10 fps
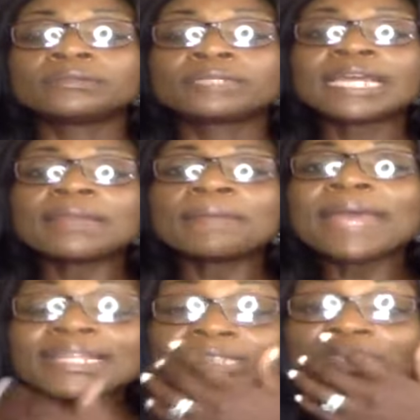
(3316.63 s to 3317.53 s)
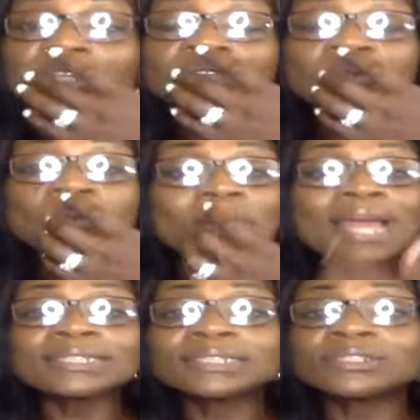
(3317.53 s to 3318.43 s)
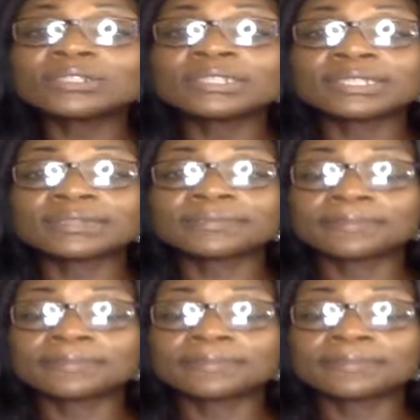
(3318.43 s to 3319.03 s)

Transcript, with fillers: Can a man serve two masters?